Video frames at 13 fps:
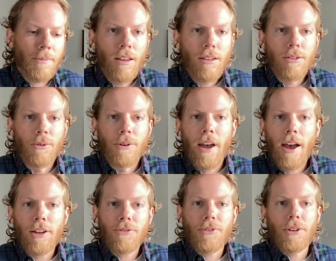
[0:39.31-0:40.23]
So in
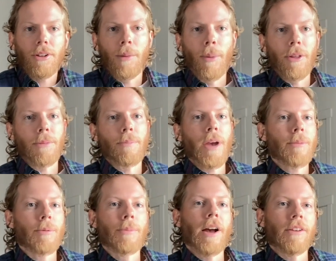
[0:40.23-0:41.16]
Asheville, I bought the
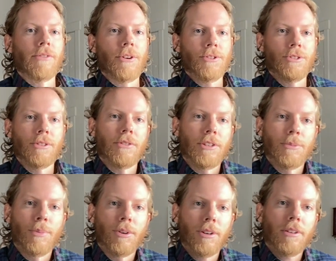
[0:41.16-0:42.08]
paperback version of this
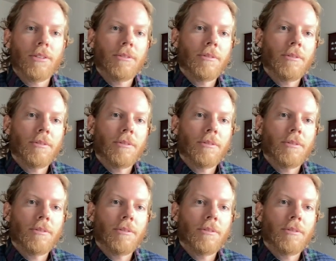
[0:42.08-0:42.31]
book,